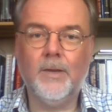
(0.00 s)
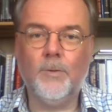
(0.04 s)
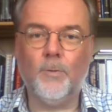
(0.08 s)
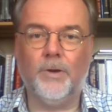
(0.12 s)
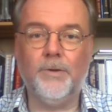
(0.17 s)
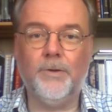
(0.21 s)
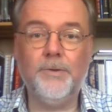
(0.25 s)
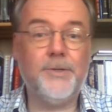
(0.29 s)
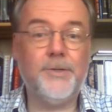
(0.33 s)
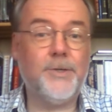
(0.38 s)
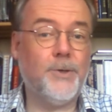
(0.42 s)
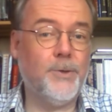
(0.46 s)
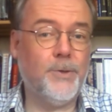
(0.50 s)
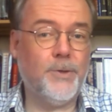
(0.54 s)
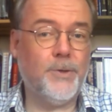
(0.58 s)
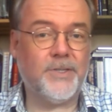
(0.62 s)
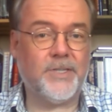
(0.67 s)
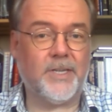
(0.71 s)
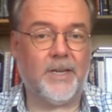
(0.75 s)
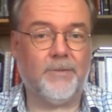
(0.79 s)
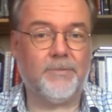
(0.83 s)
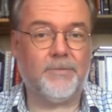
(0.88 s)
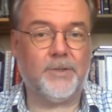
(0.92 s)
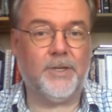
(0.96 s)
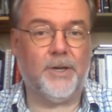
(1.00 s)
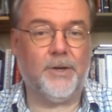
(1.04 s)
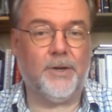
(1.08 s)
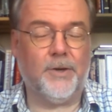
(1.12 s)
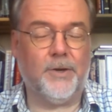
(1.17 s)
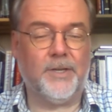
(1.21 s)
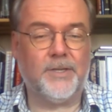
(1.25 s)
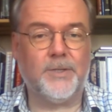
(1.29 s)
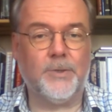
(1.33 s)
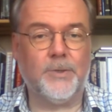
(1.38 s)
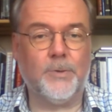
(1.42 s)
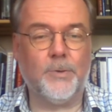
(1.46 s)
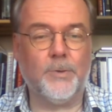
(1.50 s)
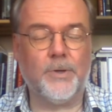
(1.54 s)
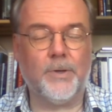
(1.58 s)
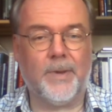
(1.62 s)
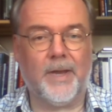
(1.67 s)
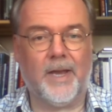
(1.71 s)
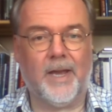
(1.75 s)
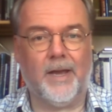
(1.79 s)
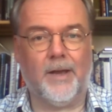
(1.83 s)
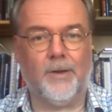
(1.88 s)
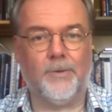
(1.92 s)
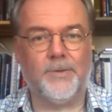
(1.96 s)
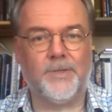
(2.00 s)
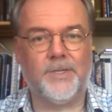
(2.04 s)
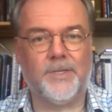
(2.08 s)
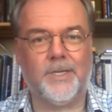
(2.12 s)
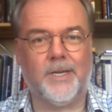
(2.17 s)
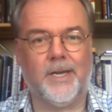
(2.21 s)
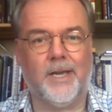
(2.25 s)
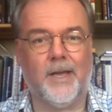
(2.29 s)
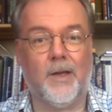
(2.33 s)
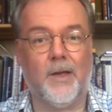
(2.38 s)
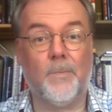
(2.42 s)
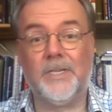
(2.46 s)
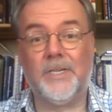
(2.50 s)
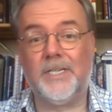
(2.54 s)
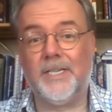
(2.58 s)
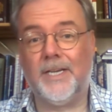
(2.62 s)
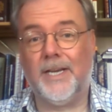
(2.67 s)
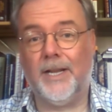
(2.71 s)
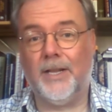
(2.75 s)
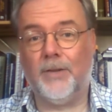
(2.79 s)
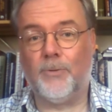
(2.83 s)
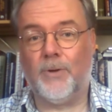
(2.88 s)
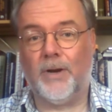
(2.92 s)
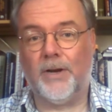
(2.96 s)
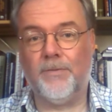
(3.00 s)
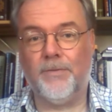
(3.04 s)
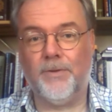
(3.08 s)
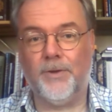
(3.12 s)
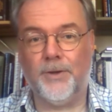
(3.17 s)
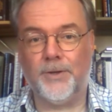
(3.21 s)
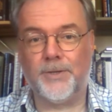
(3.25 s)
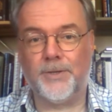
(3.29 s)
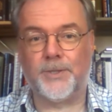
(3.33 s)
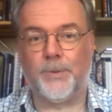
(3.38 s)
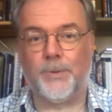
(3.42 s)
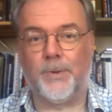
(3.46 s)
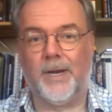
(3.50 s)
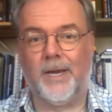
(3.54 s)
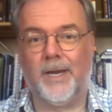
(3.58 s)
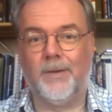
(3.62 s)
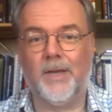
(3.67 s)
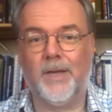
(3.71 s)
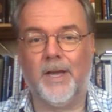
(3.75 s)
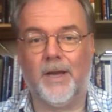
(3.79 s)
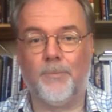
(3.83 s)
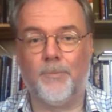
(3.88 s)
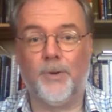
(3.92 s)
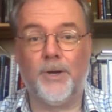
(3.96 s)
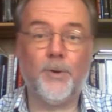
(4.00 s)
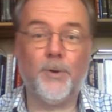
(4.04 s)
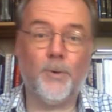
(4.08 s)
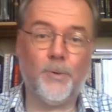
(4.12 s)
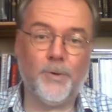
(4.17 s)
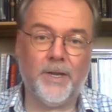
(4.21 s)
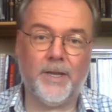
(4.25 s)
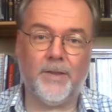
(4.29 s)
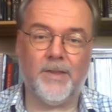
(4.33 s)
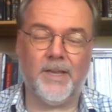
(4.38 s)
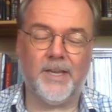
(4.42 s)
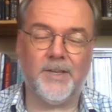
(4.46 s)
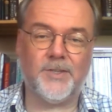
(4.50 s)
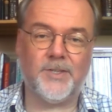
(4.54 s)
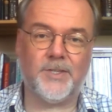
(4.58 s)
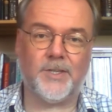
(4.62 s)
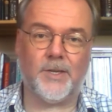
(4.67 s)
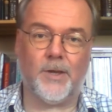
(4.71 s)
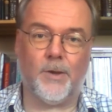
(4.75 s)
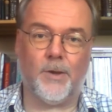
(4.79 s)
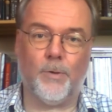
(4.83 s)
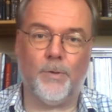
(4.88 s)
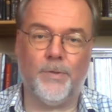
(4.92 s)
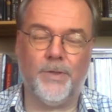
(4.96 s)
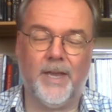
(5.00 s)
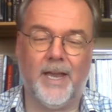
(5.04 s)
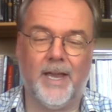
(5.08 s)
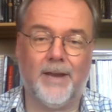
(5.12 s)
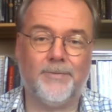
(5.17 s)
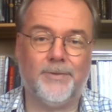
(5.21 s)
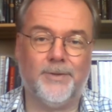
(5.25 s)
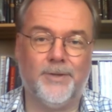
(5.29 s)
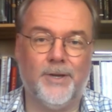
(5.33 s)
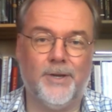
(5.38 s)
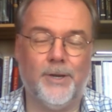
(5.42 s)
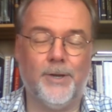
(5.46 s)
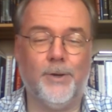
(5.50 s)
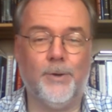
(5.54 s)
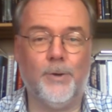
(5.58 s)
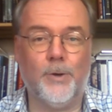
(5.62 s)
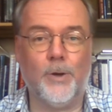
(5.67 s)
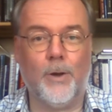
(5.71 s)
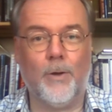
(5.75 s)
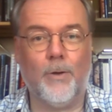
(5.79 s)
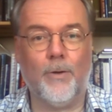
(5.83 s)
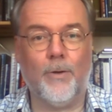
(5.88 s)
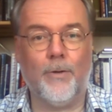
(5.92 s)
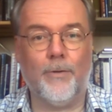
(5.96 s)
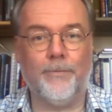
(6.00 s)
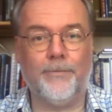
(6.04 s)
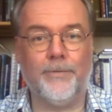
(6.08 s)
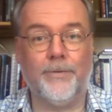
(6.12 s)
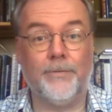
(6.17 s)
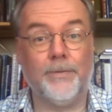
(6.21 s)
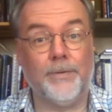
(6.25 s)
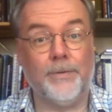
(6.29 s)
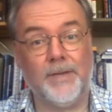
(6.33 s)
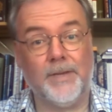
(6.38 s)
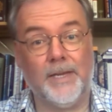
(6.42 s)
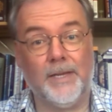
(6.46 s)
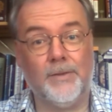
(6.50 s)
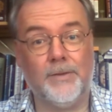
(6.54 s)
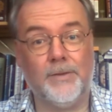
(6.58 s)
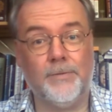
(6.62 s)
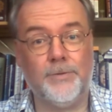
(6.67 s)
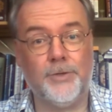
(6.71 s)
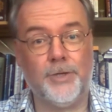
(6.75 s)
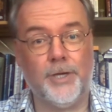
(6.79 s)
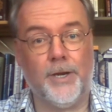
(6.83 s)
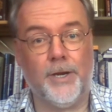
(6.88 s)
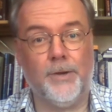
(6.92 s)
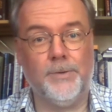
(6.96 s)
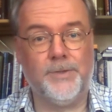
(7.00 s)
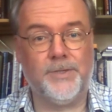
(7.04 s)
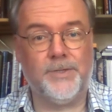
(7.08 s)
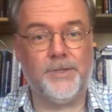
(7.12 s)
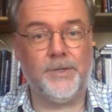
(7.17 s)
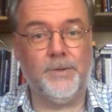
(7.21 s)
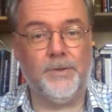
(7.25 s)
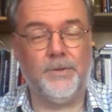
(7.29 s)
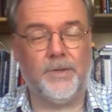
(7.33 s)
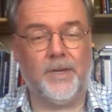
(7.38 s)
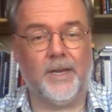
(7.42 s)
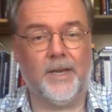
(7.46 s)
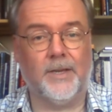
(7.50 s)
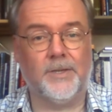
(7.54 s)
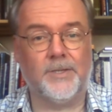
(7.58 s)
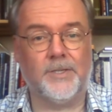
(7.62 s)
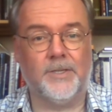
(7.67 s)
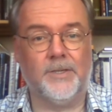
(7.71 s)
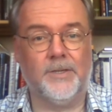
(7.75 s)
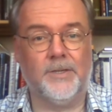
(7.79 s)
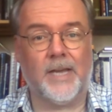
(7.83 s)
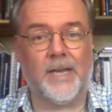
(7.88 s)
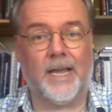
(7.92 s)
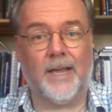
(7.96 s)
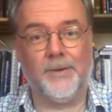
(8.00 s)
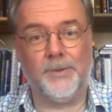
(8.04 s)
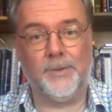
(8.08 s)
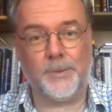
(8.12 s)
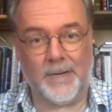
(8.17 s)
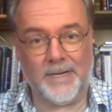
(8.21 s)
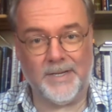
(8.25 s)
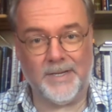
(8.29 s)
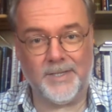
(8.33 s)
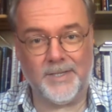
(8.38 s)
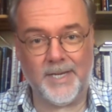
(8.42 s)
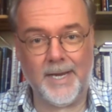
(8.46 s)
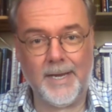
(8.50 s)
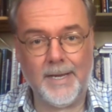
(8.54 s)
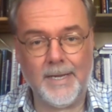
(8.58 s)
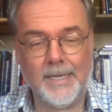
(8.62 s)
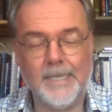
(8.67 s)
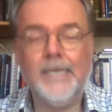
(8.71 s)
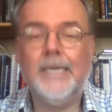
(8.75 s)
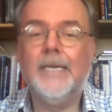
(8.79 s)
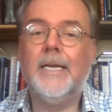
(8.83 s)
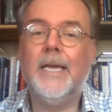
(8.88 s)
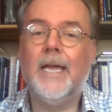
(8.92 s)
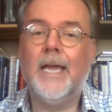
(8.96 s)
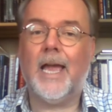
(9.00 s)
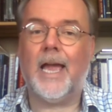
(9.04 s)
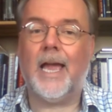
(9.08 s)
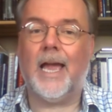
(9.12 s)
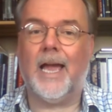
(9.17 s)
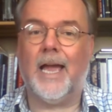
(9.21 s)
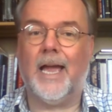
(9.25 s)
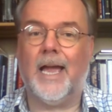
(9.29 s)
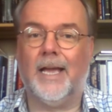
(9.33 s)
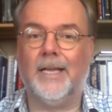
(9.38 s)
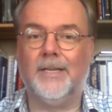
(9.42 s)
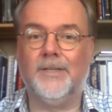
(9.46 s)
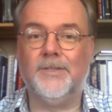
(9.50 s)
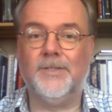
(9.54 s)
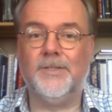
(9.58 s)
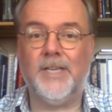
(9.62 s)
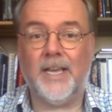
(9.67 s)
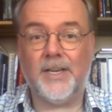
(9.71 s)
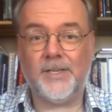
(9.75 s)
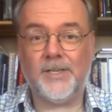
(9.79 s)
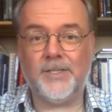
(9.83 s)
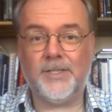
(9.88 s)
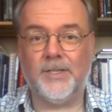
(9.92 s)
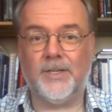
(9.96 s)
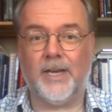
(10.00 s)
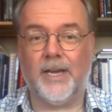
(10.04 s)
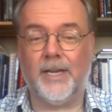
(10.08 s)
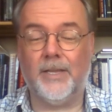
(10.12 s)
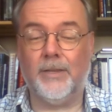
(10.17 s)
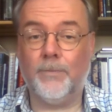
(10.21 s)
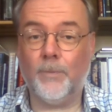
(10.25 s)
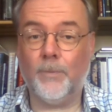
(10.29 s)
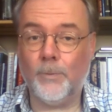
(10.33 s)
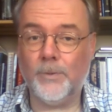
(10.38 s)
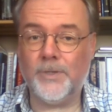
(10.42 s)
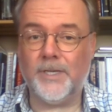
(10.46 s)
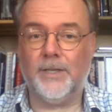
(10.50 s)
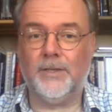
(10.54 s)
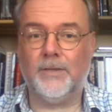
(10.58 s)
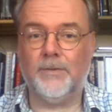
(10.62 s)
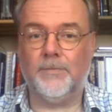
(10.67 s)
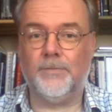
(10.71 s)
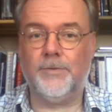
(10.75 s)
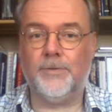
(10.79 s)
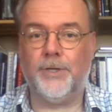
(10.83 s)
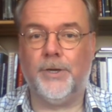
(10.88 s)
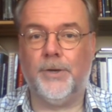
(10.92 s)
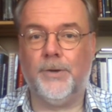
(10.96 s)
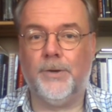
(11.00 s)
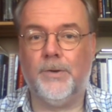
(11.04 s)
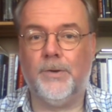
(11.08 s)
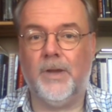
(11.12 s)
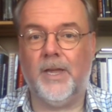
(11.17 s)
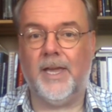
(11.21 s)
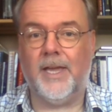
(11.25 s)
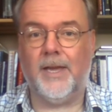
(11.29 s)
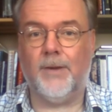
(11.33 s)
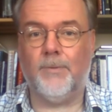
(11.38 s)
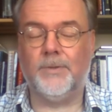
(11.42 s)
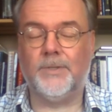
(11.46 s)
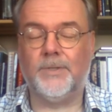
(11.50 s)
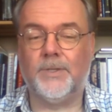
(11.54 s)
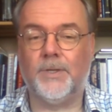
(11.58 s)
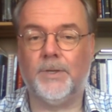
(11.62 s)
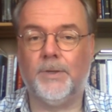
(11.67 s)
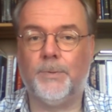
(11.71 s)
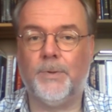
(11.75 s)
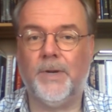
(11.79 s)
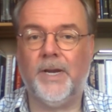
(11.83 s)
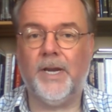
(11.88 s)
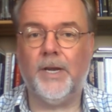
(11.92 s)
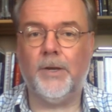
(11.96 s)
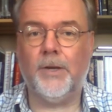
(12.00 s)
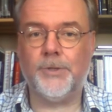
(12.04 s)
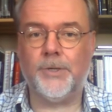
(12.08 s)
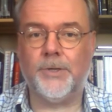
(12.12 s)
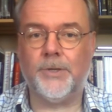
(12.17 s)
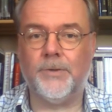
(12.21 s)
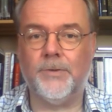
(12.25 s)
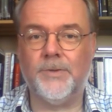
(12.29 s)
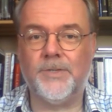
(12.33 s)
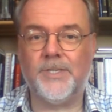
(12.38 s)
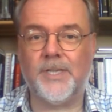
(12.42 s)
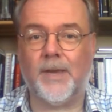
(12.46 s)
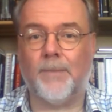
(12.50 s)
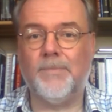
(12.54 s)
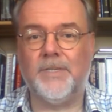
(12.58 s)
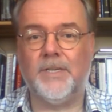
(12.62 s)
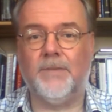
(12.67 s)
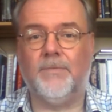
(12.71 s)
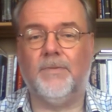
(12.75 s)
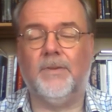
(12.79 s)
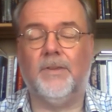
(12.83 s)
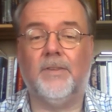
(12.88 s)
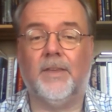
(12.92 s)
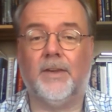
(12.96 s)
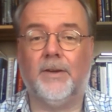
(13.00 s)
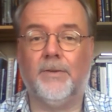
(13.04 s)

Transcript: What I'll do this afternoon is talk about a particular anniversary. I'm recording this on the afternoon of the 15th of June 2020, and yesterday, the 14th of June, it was the 375th